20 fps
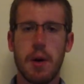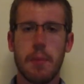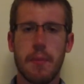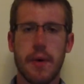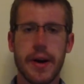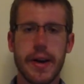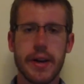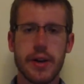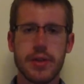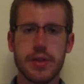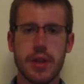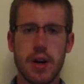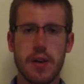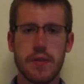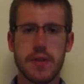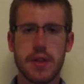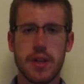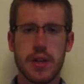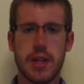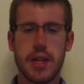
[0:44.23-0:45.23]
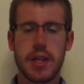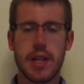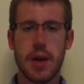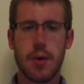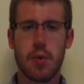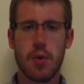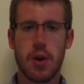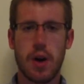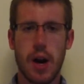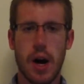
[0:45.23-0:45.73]
Microsoft said that they
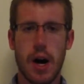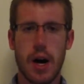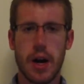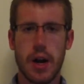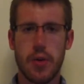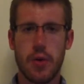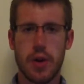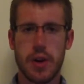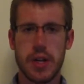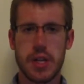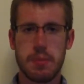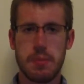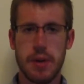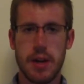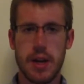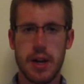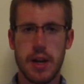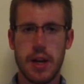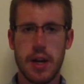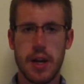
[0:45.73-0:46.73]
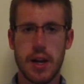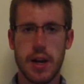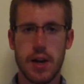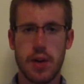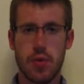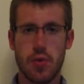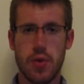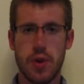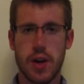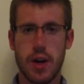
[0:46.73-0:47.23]
were not going to be
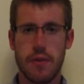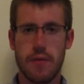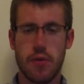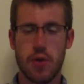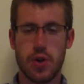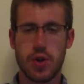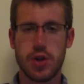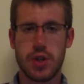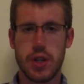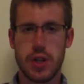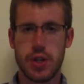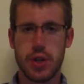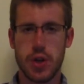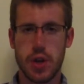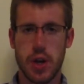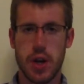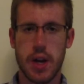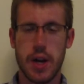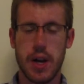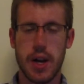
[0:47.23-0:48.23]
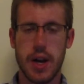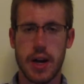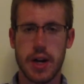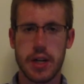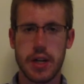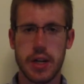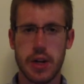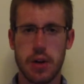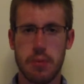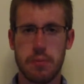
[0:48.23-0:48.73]
including a version that you could
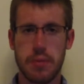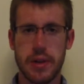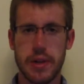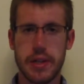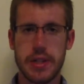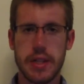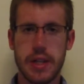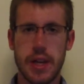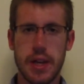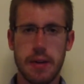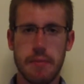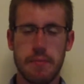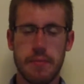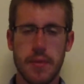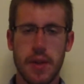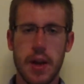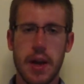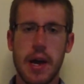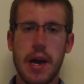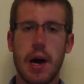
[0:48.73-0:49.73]
connect to your PC.